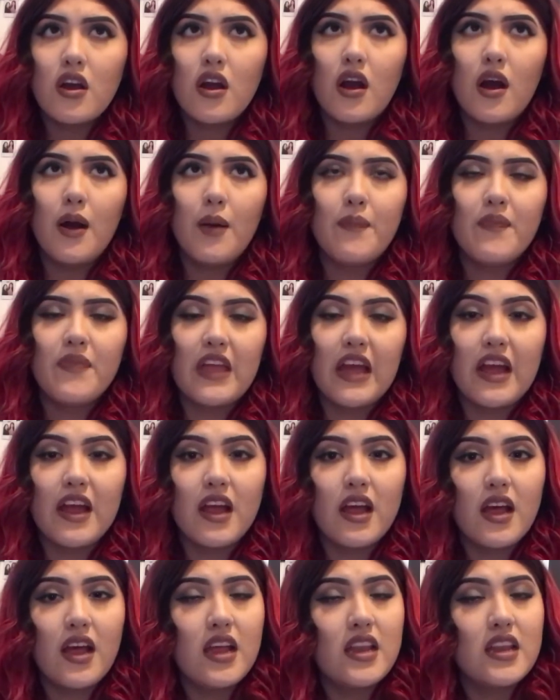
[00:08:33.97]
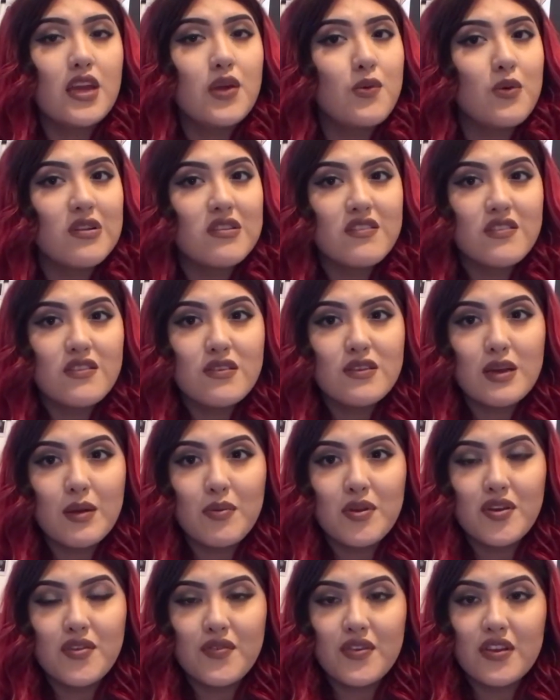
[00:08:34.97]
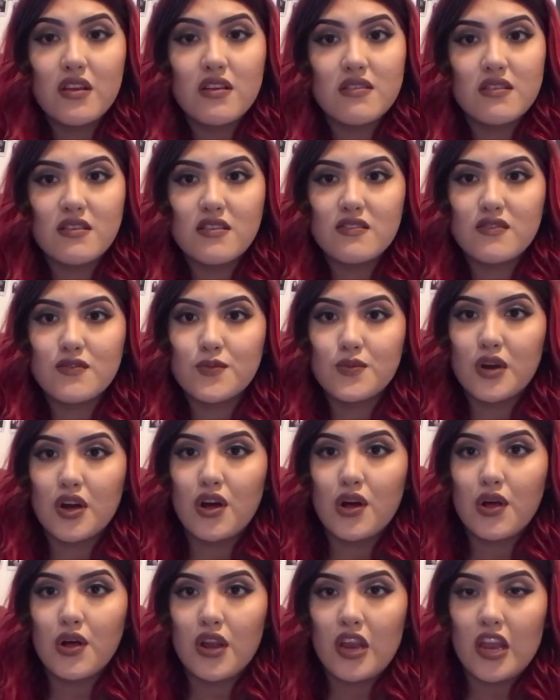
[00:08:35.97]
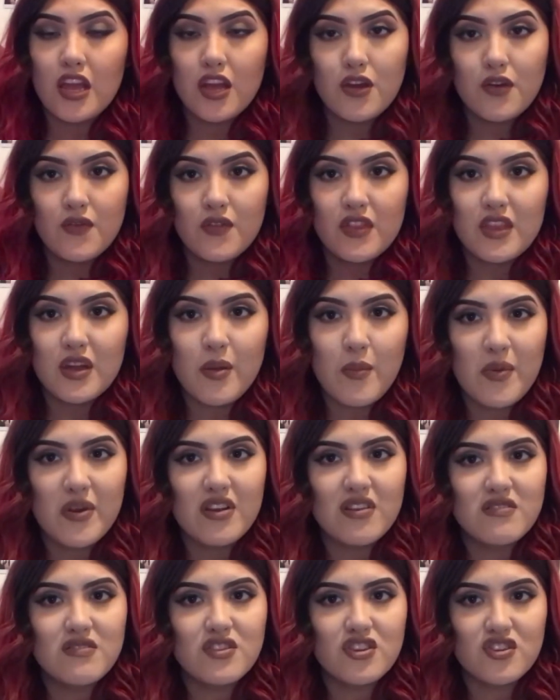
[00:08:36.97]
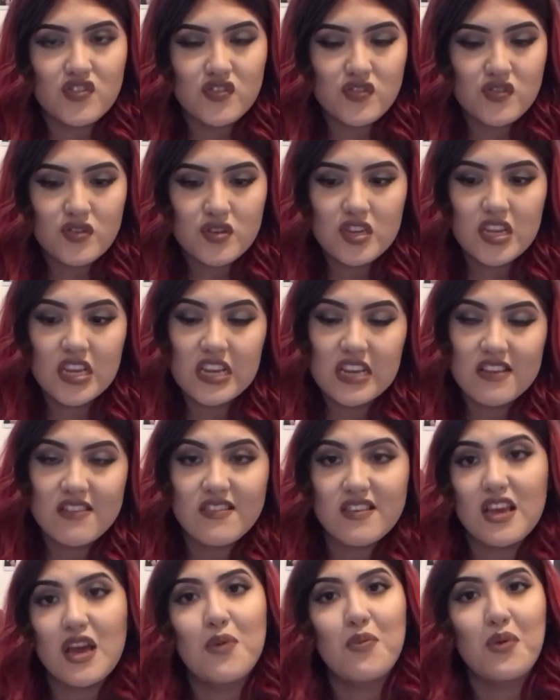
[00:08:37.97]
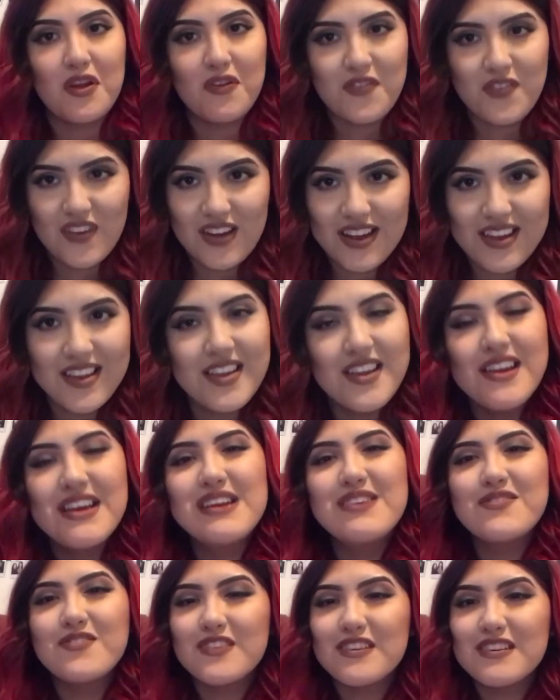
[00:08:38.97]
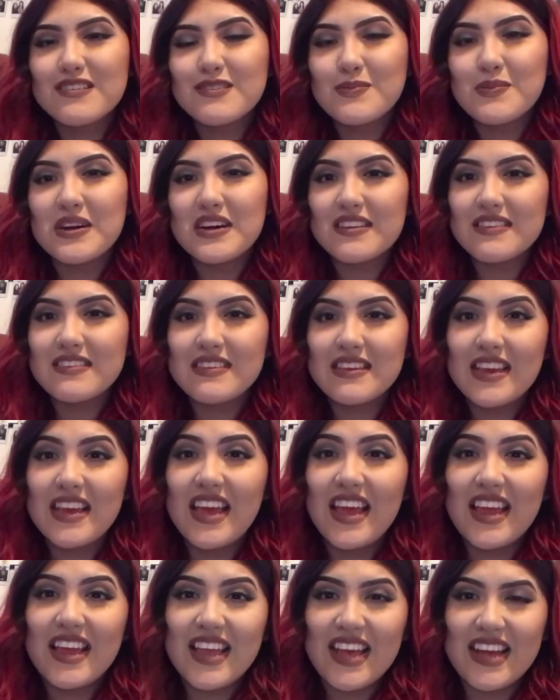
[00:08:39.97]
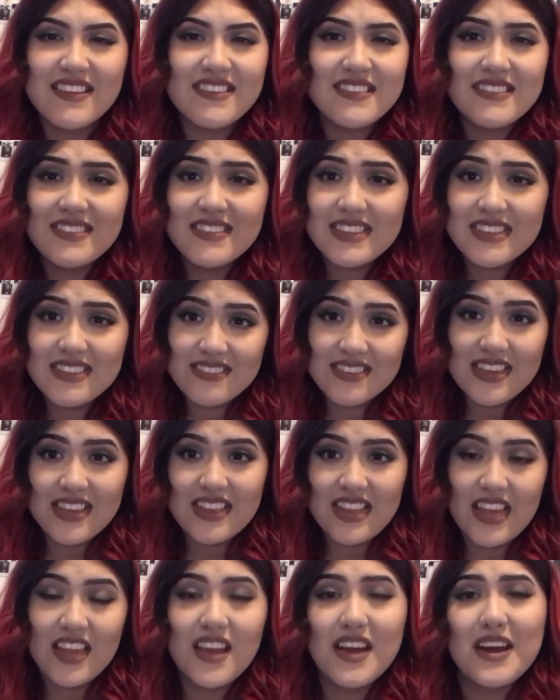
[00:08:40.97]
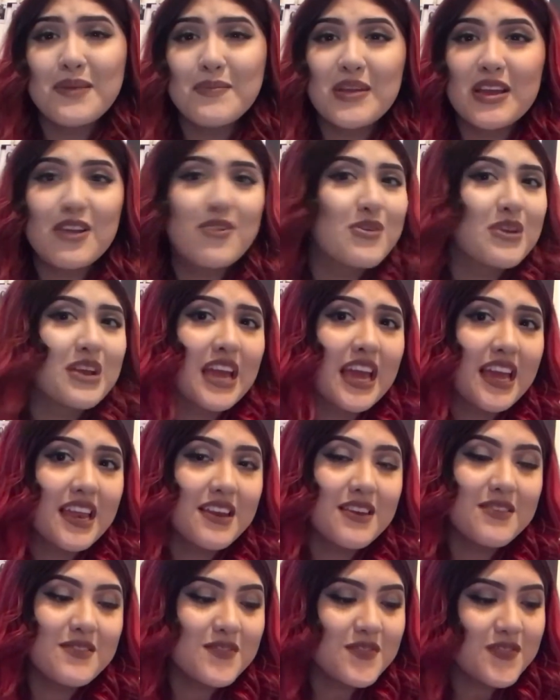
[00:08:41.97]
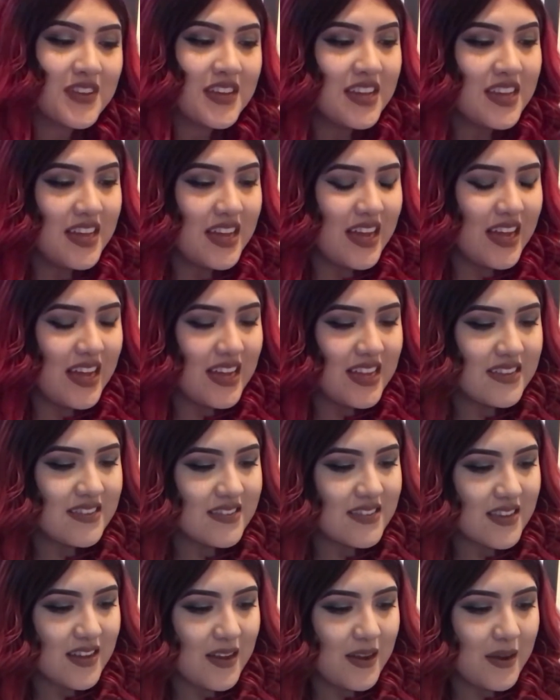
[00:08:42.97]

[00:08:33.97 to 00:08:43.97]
And he wants to upload videos as well, like over there, but just he needs to get Wi-Fi first. But yeah, just things like that. You gotta be creative. And